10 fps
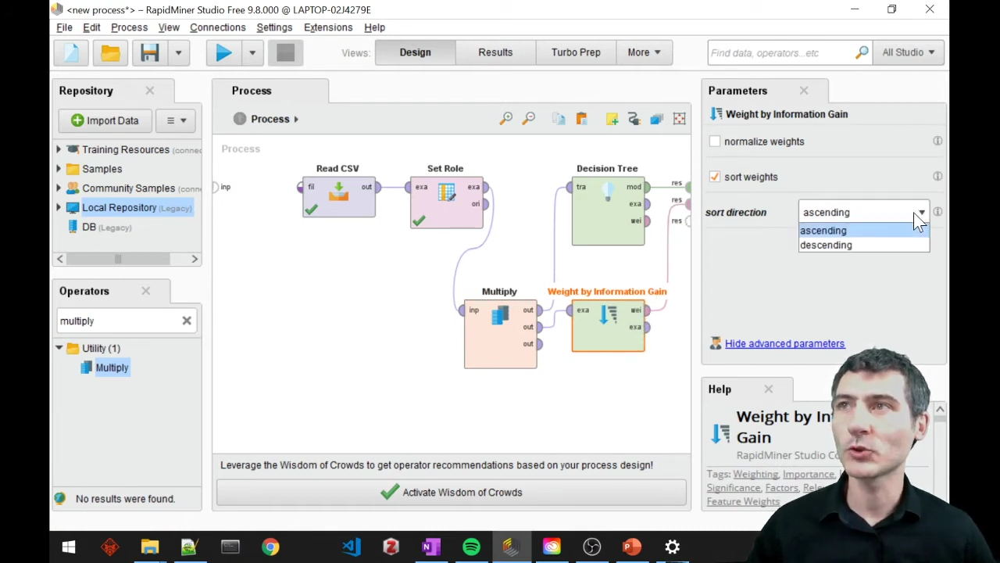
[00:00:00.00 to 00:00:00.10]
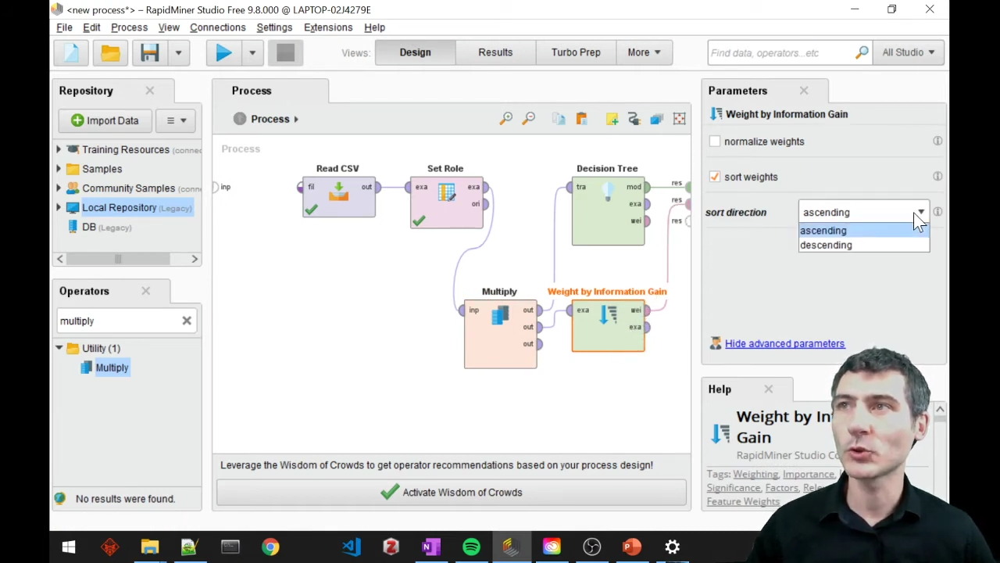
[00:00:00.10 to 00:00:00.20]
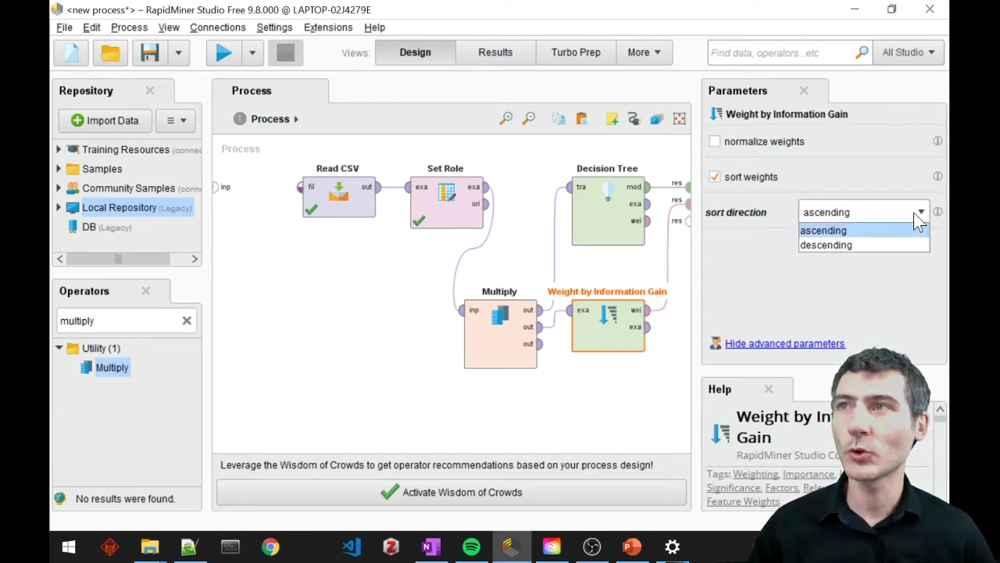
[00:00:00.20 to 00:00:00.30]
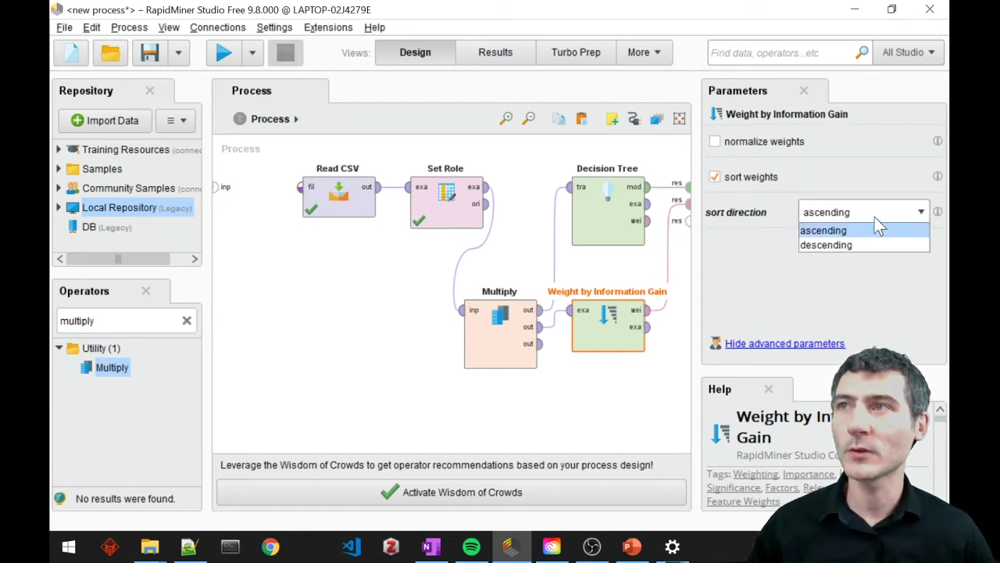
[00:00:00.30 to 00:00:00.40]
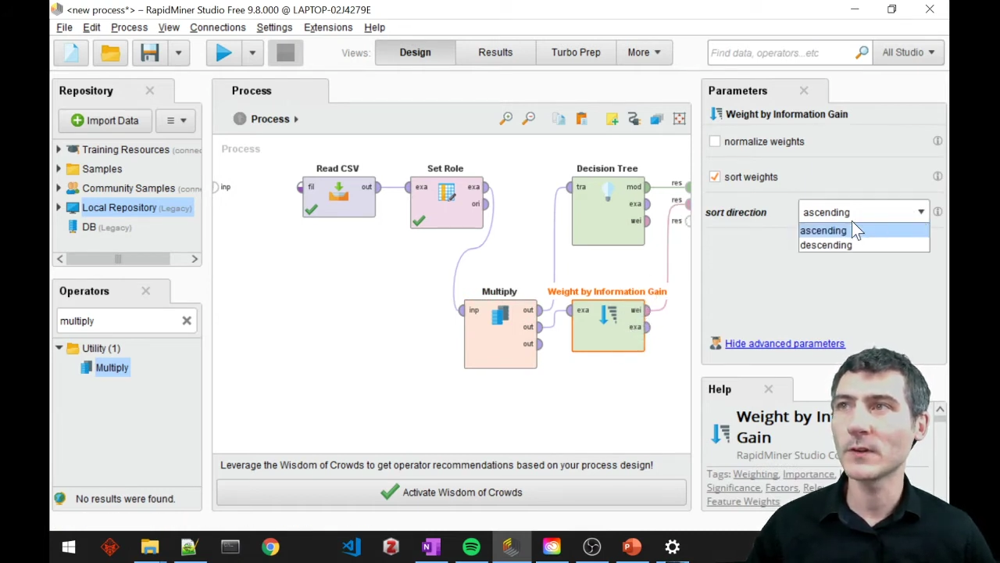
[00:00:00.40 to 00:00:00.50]

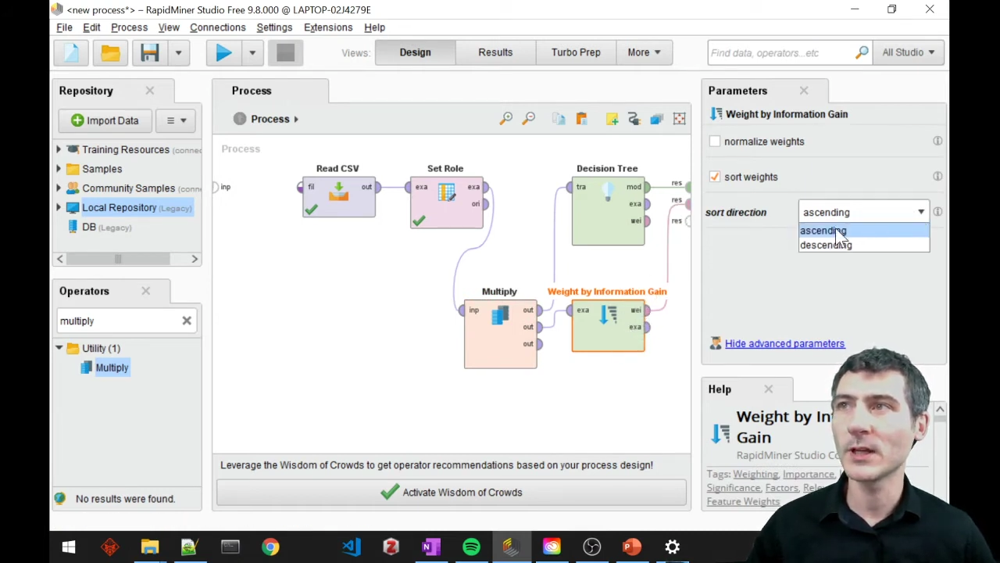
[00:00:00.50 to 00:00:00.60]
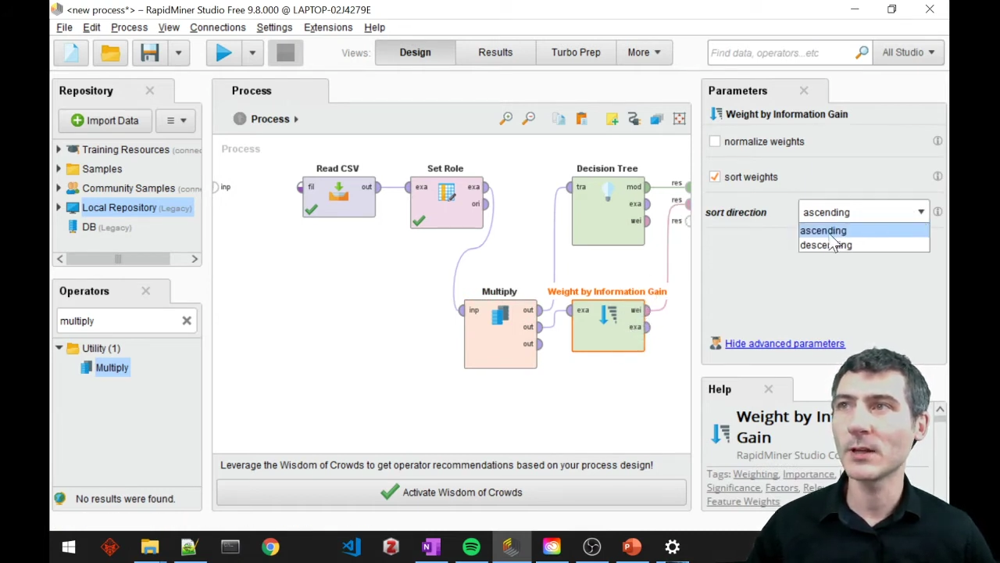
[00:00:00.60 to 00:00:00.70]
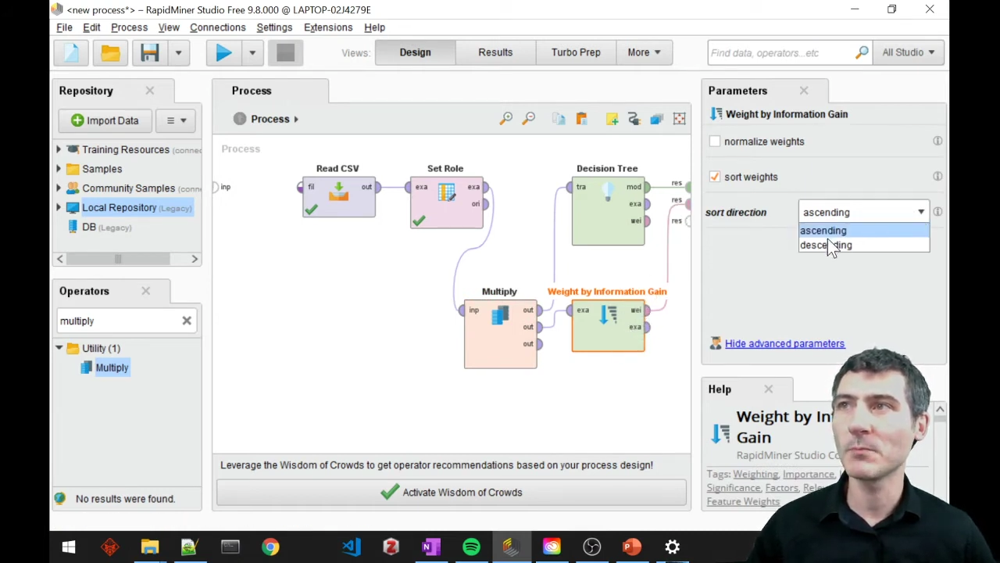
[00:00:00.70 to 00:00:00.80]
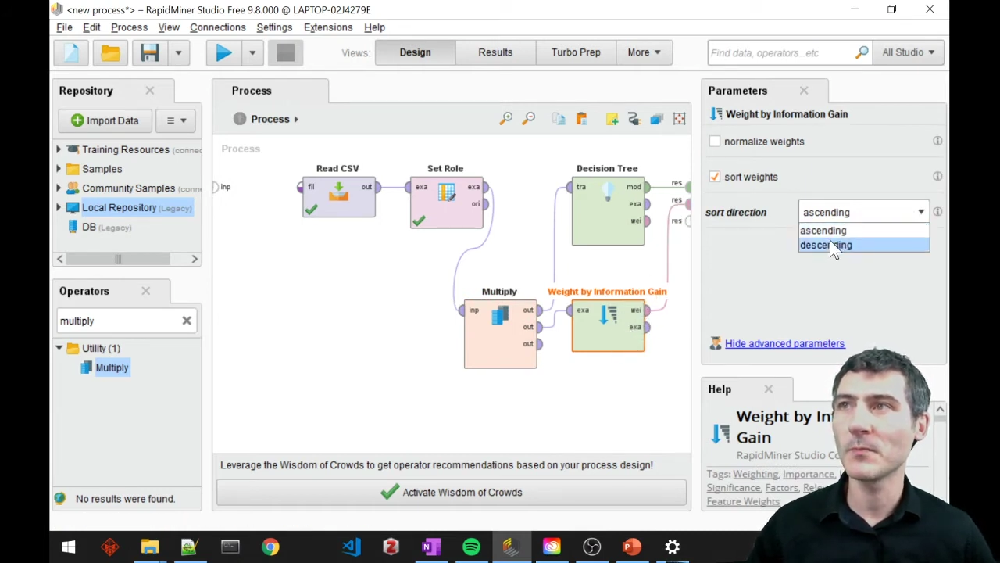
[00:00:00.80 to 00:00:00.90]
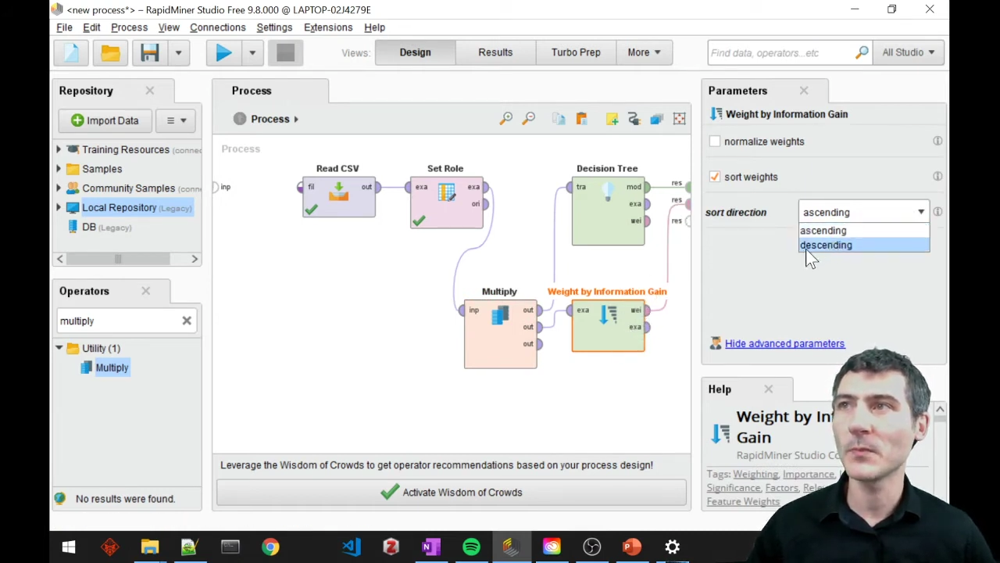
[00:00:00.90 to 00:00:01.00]
sort
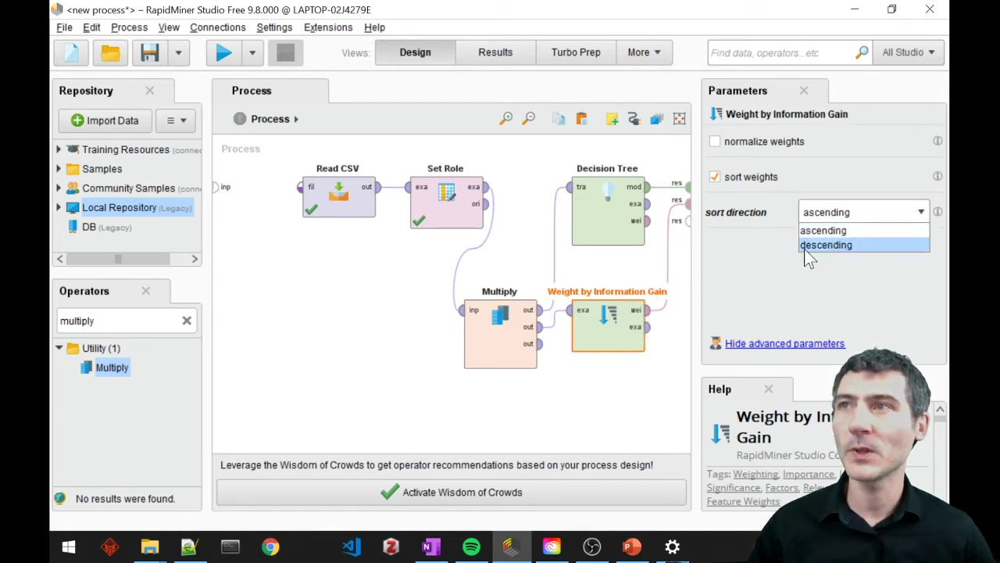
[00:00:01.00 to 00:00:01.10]
them